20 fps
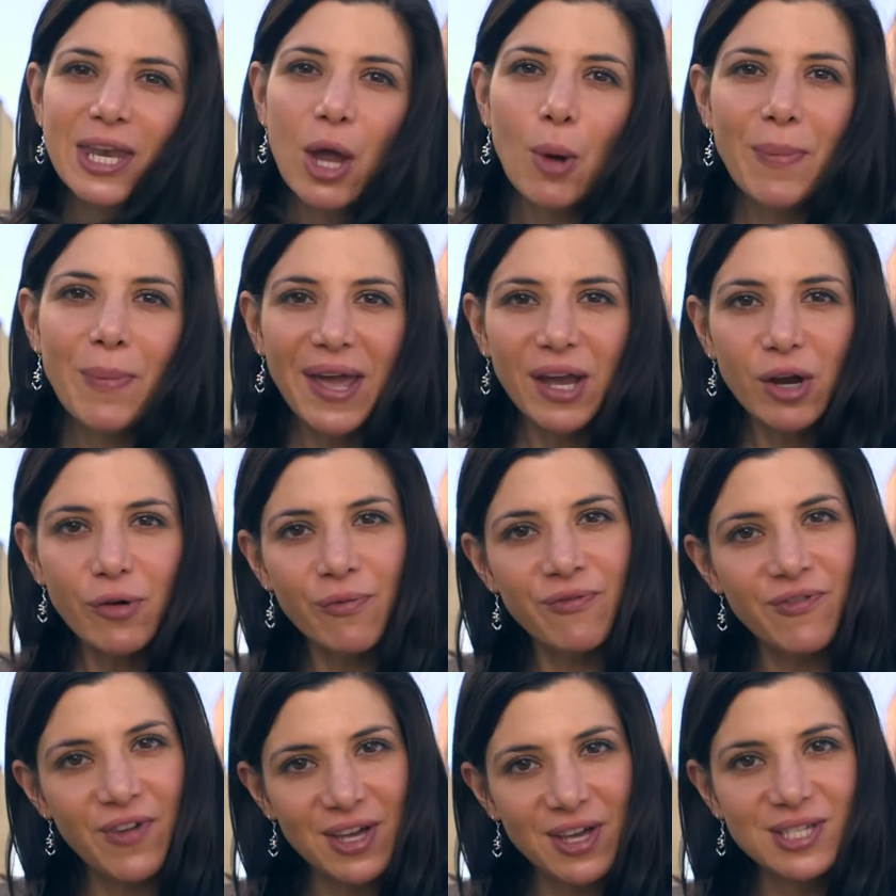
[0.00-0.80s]
Now make a
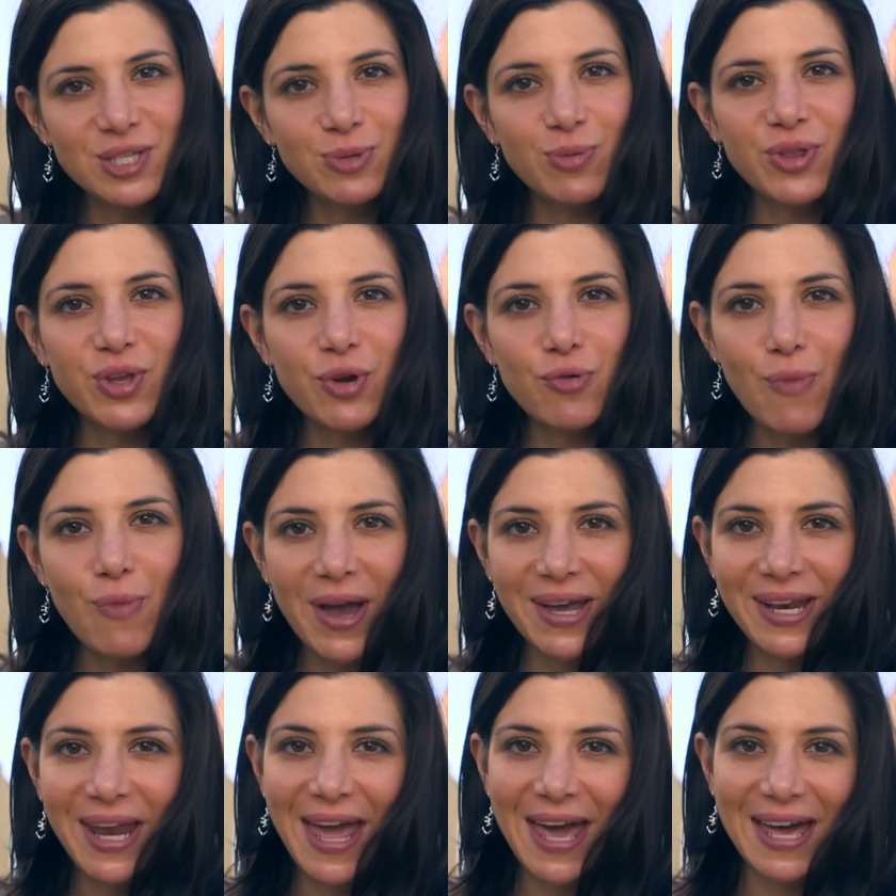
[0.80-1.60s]
fist with your
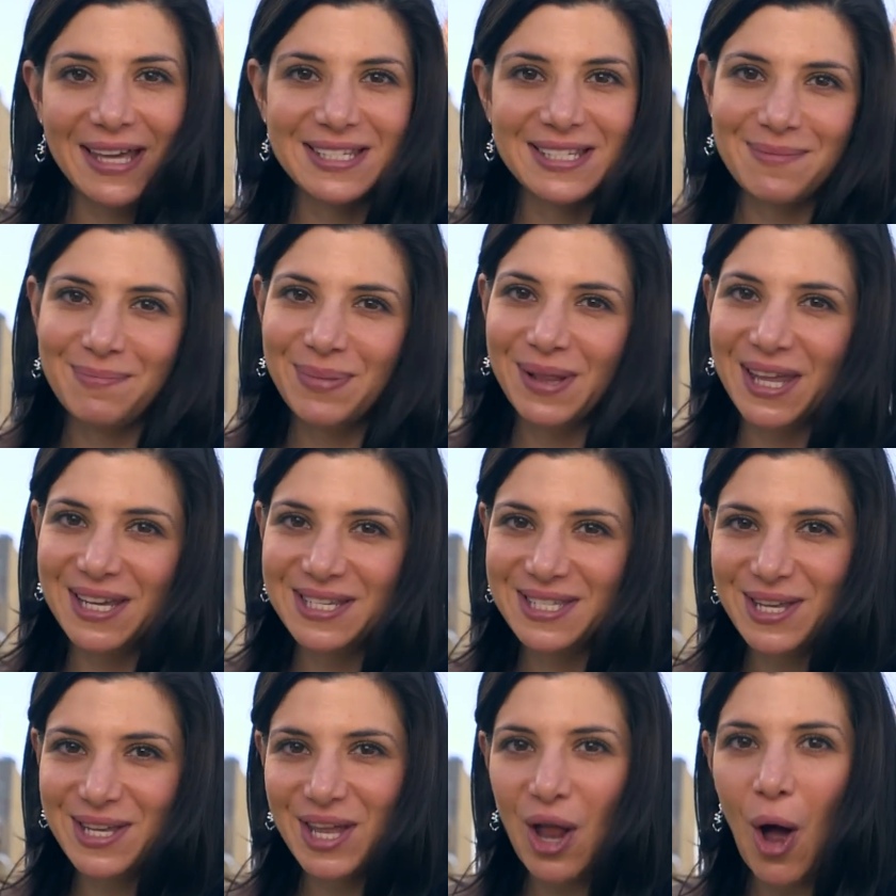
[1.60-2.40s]
right hand and
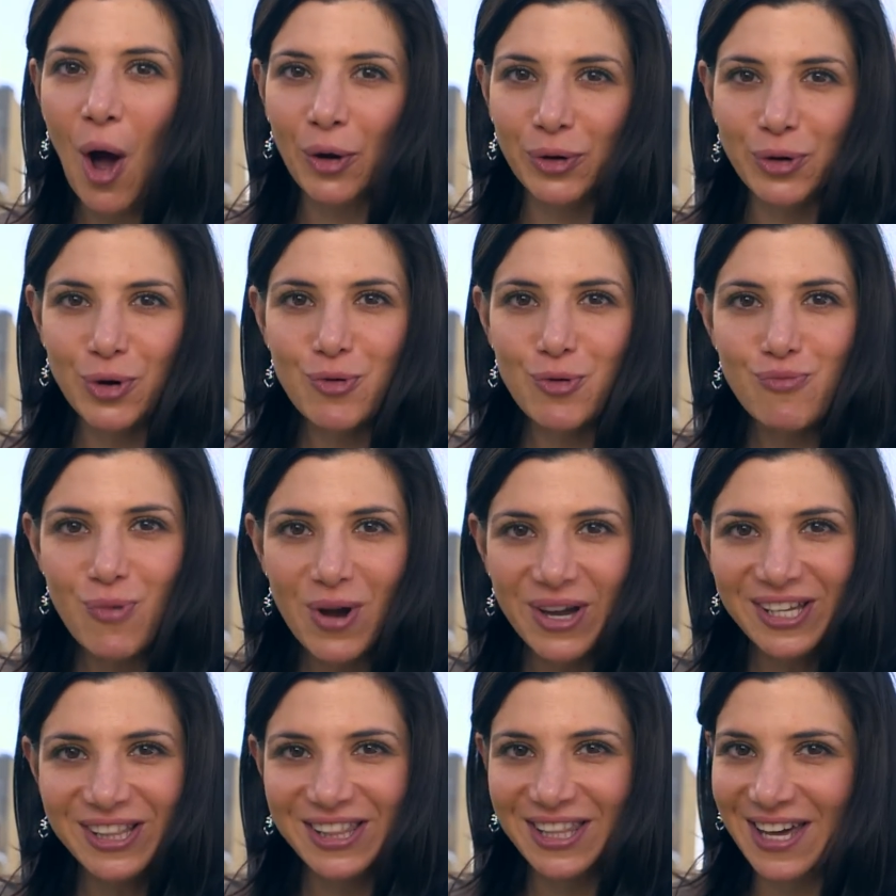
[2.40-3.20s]
place it on your
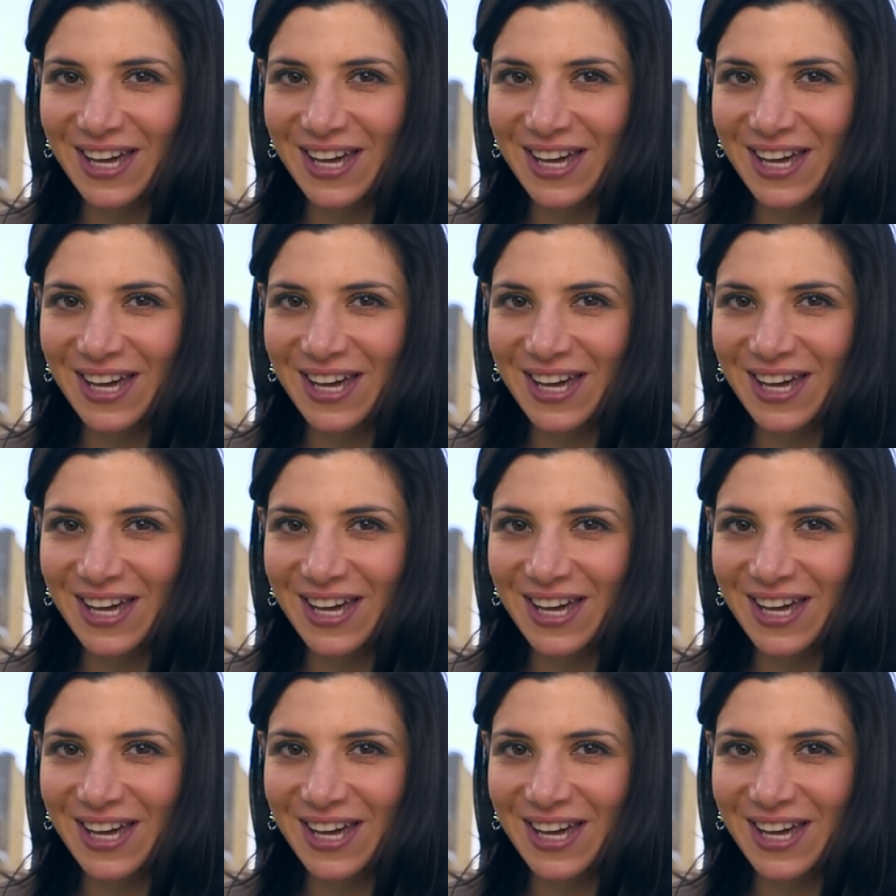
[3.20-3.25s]
right